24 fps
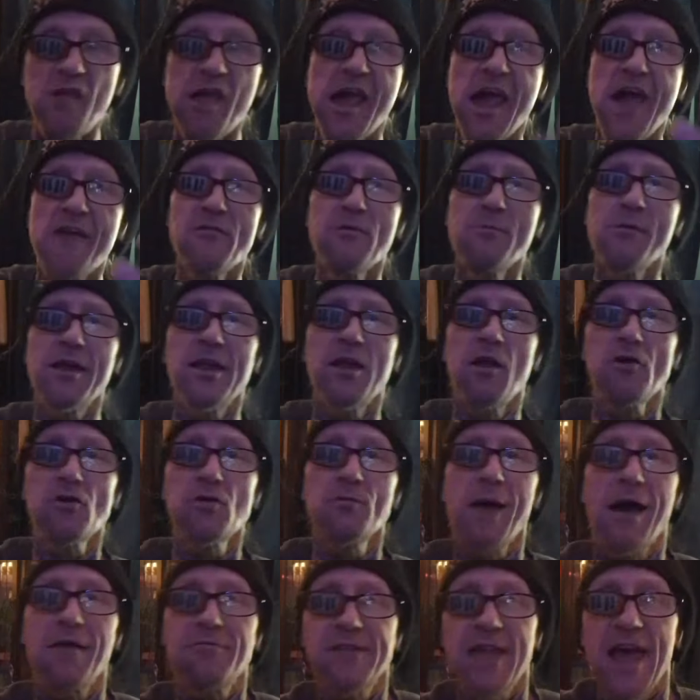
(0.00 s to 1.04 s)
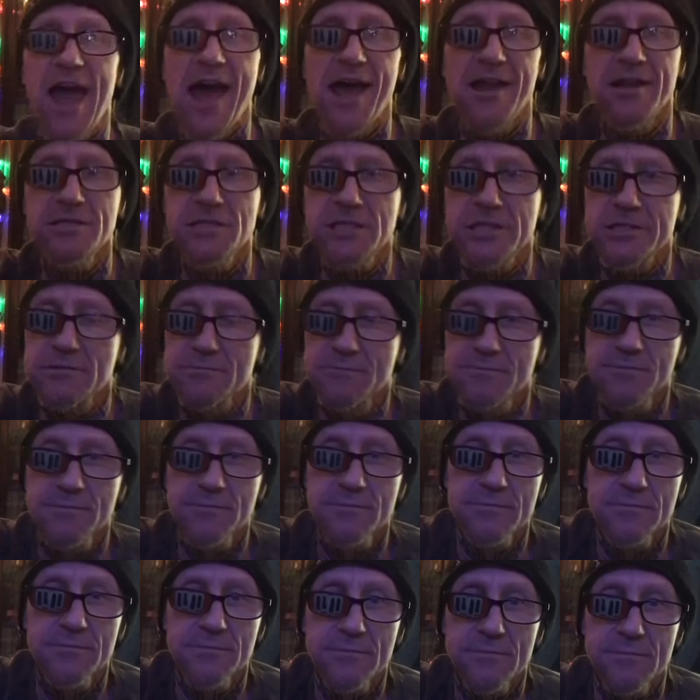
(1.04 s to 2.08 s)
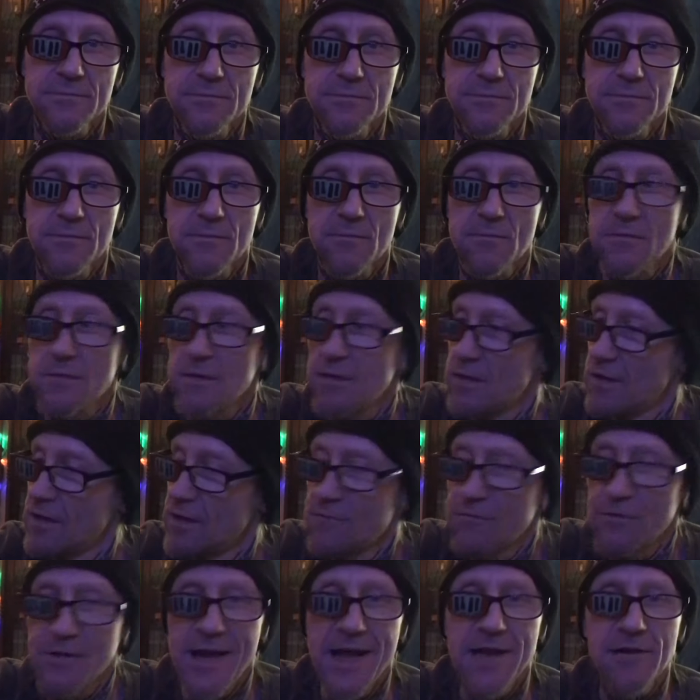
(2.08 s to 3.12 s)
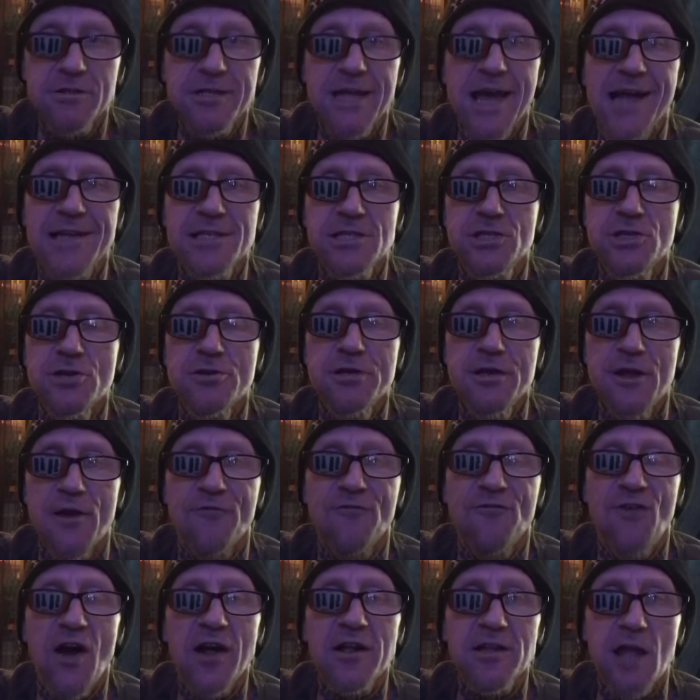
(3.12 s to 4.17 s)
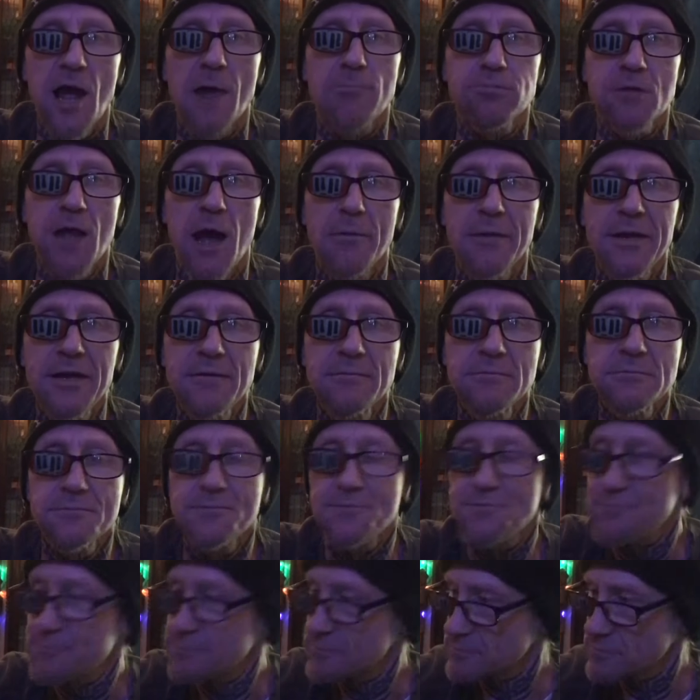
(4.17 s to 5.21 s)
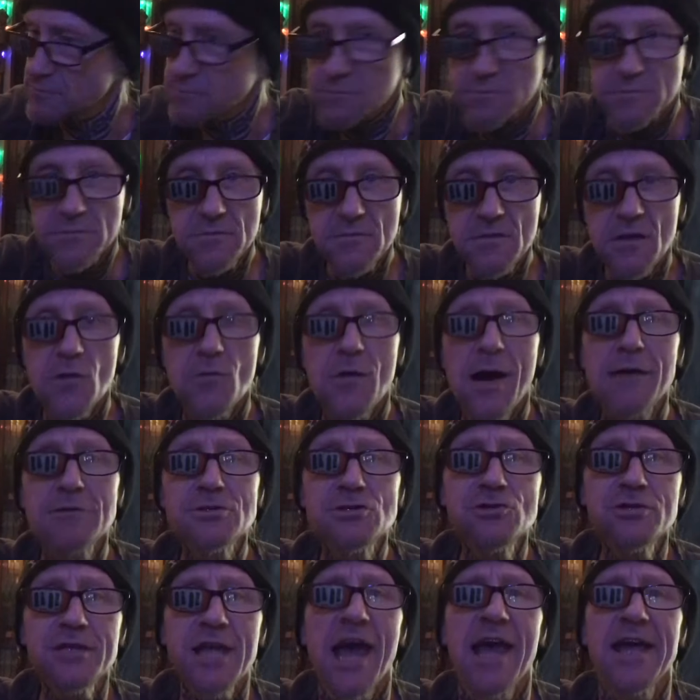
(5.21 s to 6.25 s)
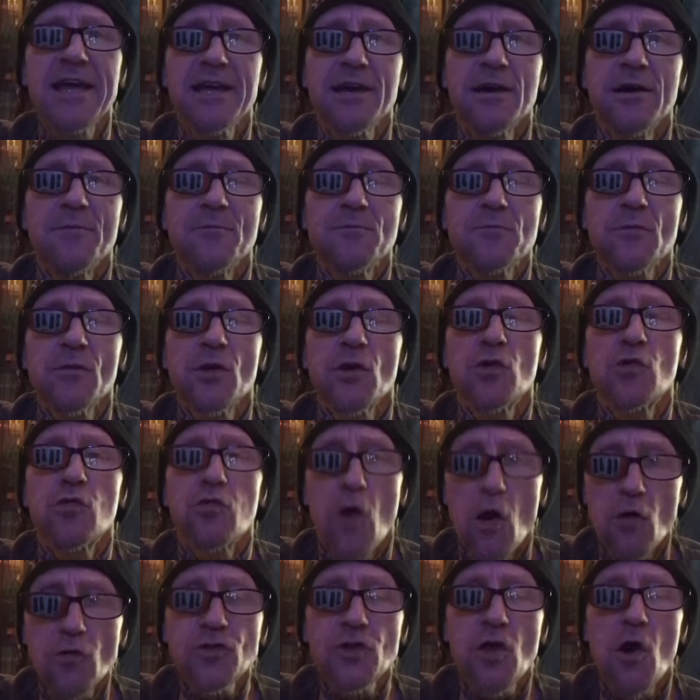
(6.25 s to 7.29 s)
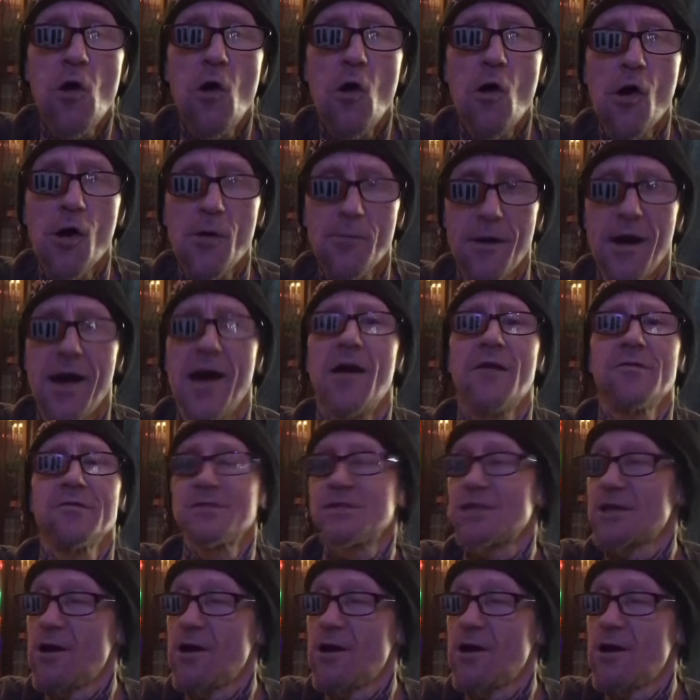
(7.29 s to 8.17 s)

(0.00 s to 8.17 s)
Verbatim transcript: Everybody knows about Tatis. Fernando Tatis Jr., you fucked up, dummy. Allowed you take growth hormones.